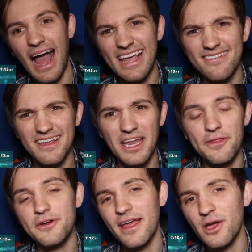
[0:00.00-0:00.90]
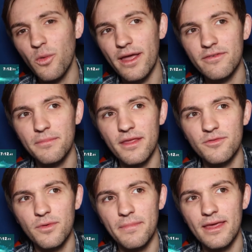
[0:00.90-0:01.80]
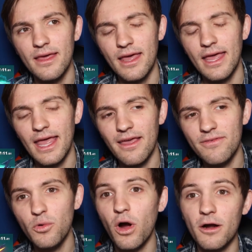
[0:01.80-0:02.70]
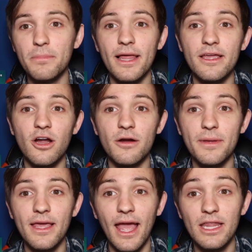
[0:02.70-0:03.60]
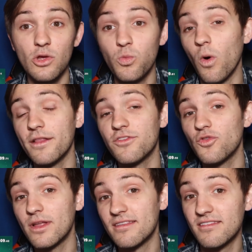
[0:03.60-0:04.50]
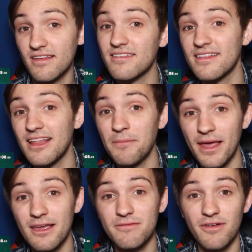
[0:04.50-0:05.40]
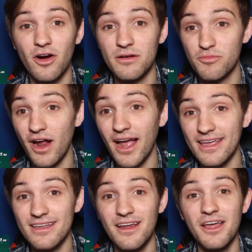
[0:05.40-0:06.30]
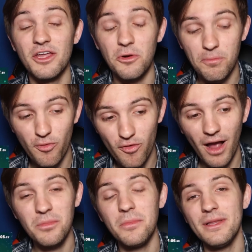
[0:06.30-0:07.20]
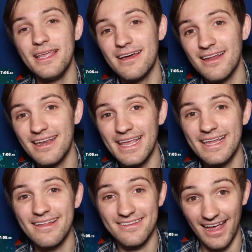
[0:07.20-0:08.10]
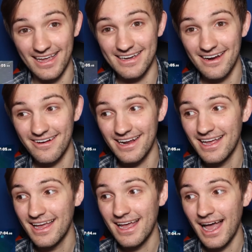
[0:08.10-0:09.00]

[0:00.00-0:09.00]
I guess another takeaway from this would be, if you are playing Kirby and you want to consistently make it far in bracket, you're probably going to need a secondary.